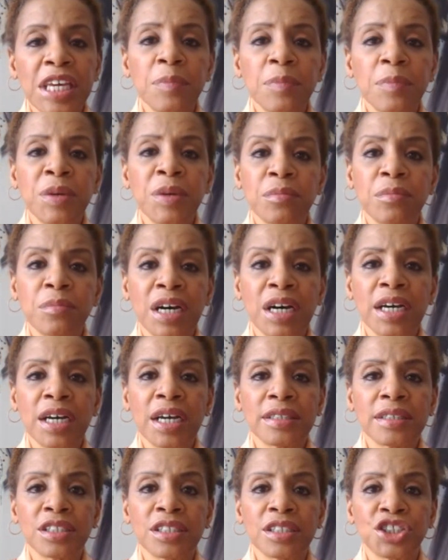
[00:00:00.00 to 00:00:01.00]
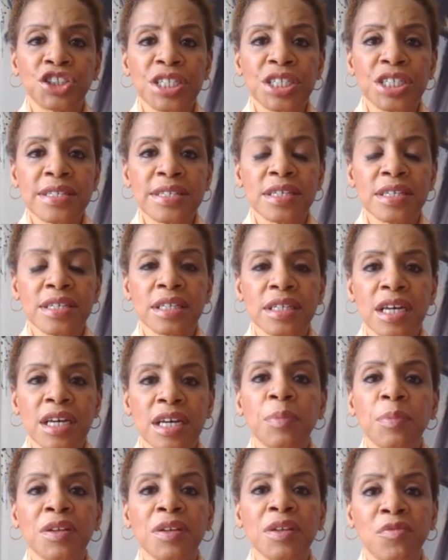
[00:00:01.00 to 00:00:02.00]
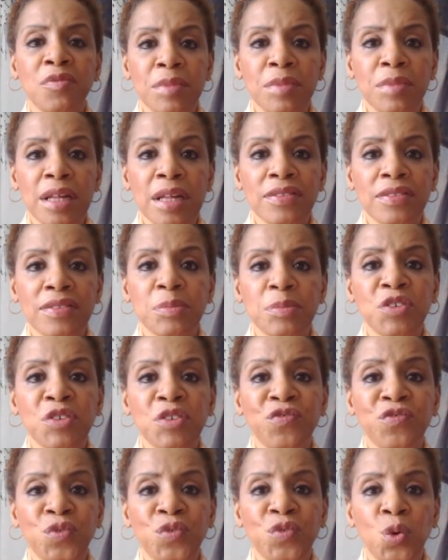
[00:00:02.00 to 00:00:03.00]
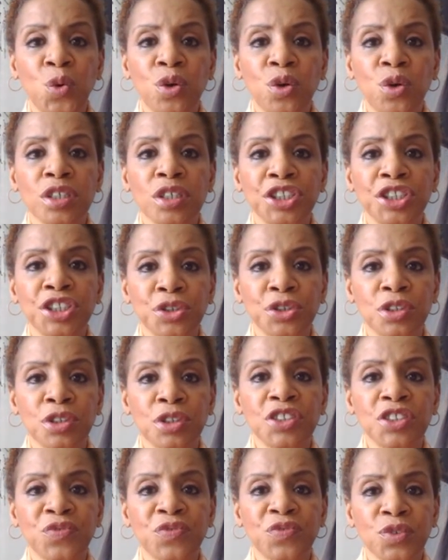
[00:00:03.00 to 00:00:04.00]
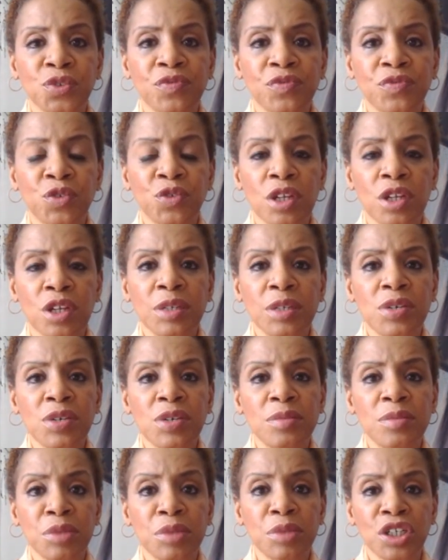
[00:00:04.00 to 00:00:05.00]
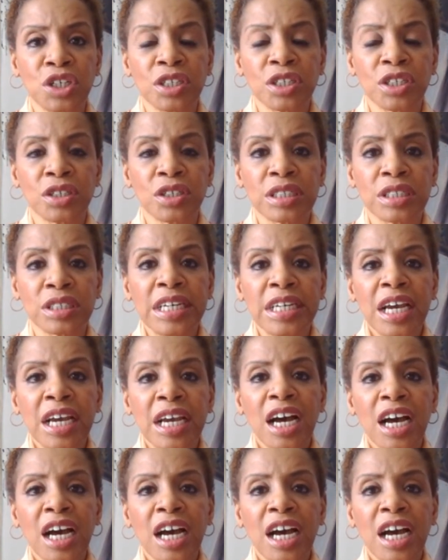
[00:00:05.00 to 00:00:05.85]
keep in mind that just in the couple of months before George Floyd was murdered,